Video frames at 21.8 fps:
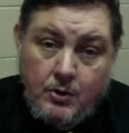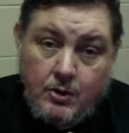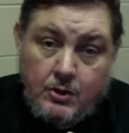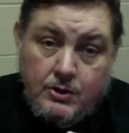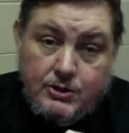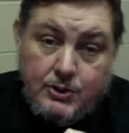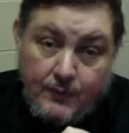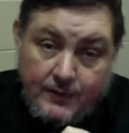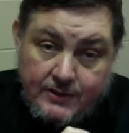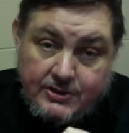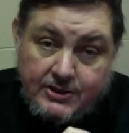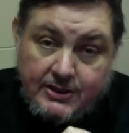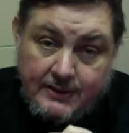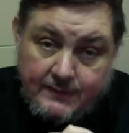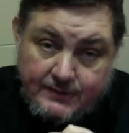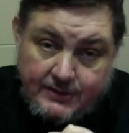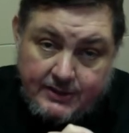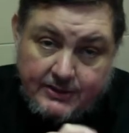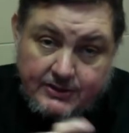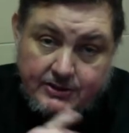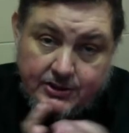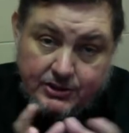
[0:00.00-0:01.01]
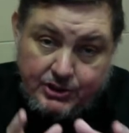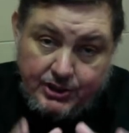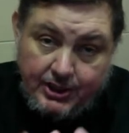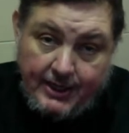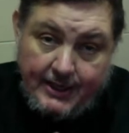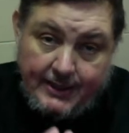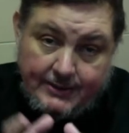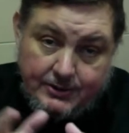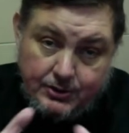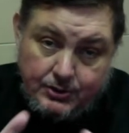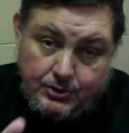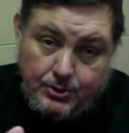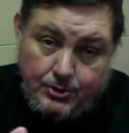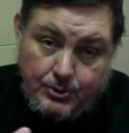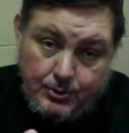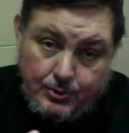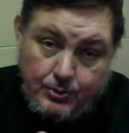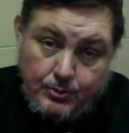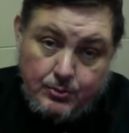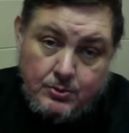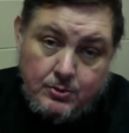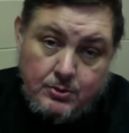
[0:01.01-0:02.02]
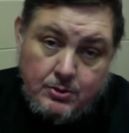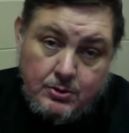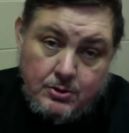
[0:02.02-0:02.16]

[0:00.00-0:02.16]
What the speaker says: So this gives us a chance to